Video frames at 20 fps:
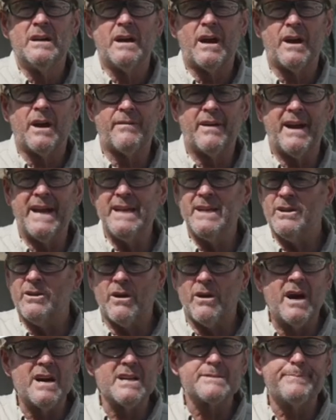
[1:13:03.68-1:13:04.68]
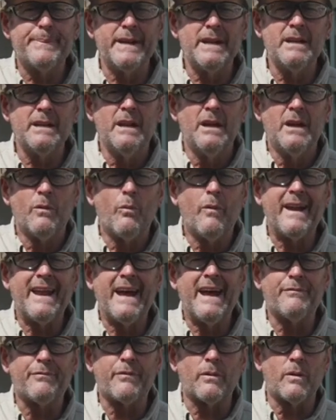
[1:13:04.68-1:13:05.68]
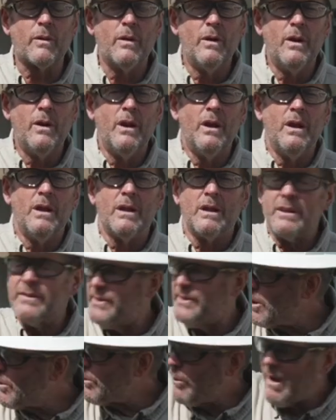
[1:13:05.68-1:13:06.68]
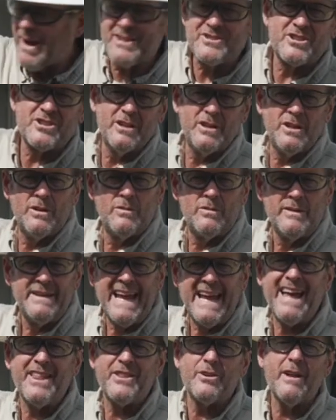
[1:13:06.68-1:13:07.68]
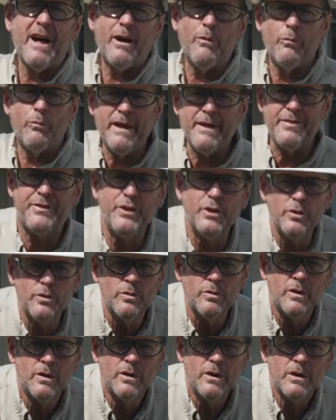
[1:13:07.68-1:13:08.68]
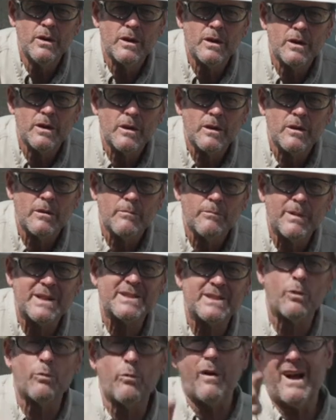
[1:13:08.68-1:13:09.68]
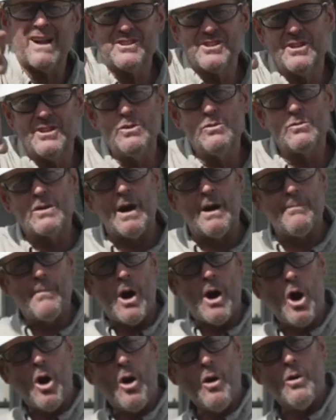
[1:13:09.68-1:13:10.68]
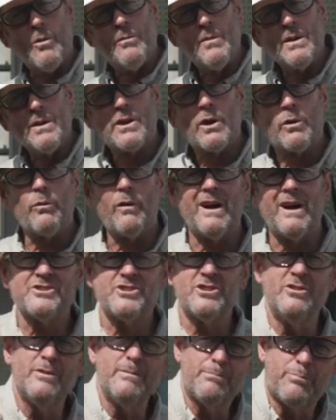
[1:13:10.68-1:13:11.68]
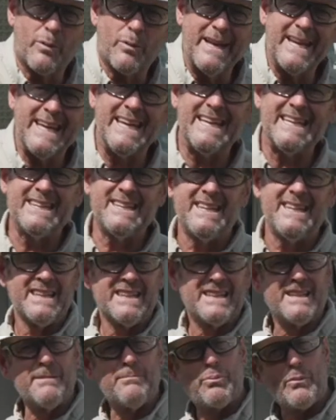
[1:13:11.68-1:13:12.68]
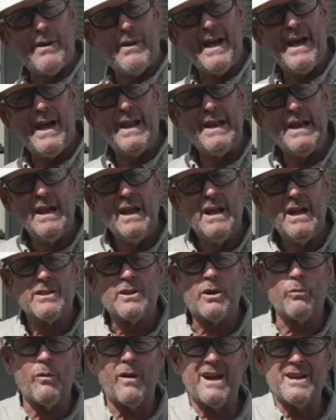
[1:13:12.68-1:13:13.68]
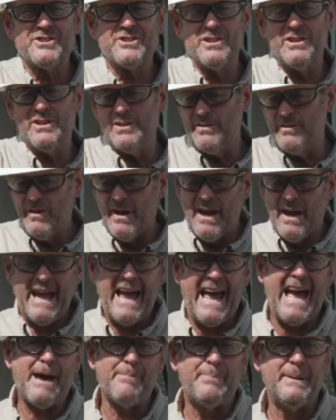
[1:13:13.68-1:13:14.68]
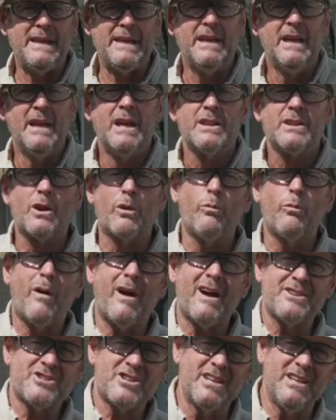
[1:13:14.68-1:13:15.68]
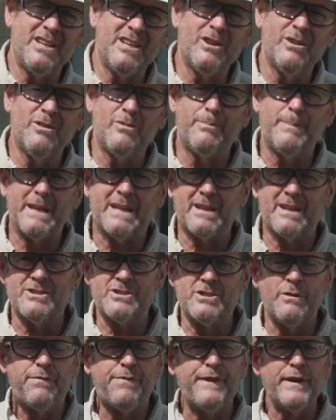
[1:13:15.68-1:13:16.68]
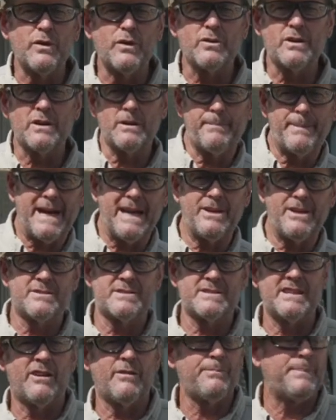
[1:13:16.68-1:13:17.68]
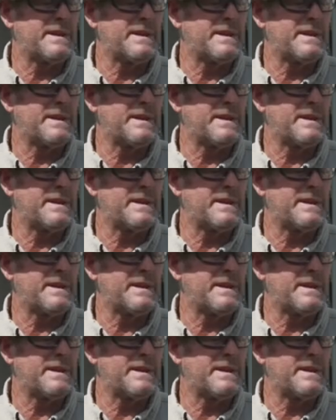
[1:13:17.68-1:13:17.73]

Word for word: all right, your husband, whatever. They're watching you. Yeah, they're not with you, but they're watching you come home. They're watching you bring in the bread. They're watching you happy. They're watching you because you feel good about yourself